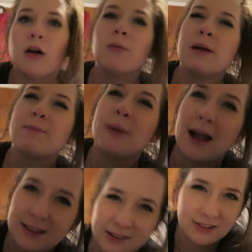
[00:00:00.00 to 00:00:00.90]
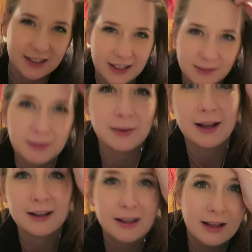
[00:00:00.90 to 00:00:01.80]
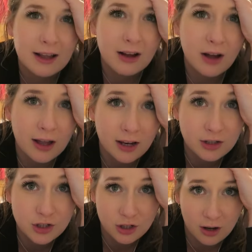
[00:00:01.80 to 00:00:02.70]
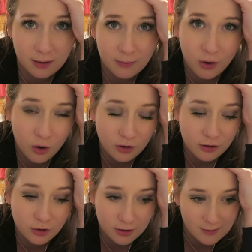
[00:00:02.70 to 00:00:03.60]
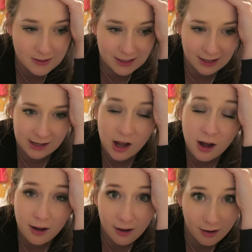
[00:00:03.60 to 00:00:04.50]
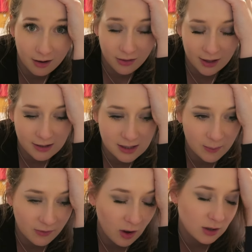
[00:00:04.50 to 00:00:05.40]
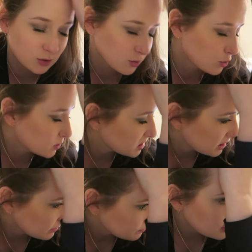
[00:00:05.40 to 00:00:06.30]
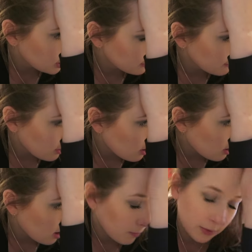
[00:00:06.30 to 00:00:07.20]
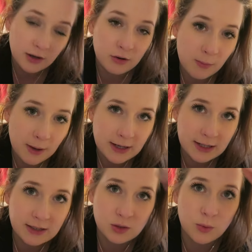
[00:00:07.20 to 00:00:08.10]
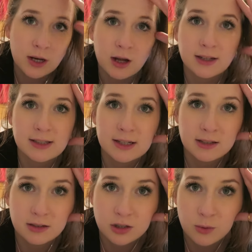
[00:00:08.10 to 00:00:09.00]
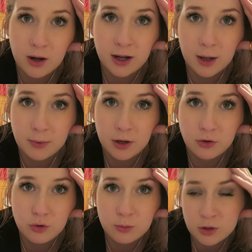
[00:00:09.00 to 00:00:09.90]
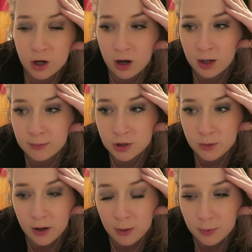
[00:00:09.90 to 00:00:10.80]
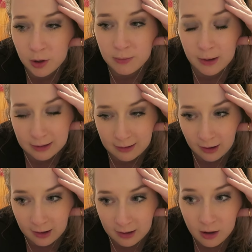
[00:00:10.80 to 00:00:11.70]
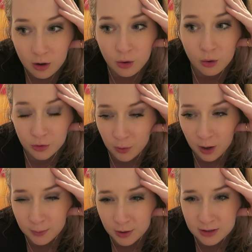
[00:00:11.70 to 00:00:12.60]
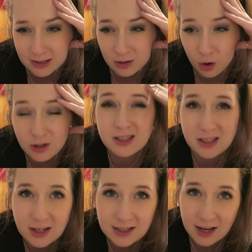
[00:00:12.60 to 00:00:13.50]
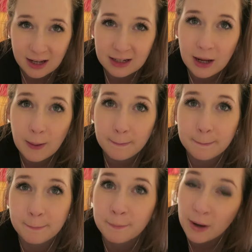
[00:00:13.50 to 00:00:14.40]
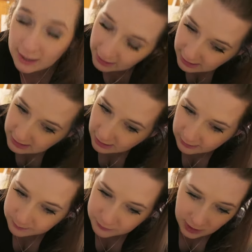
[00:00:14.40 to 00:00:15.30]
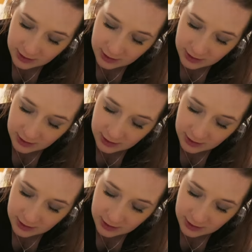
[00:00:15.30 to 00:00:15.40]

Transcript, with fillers: Oh, my back, I really hurt my back. At lunchtime on Christmas Day, are they? So I've asked on Twitter. So far, uploading on Monday is the winner. I said, do I upload normal time, do I upload Monday, or do I upload on Sunday, but later?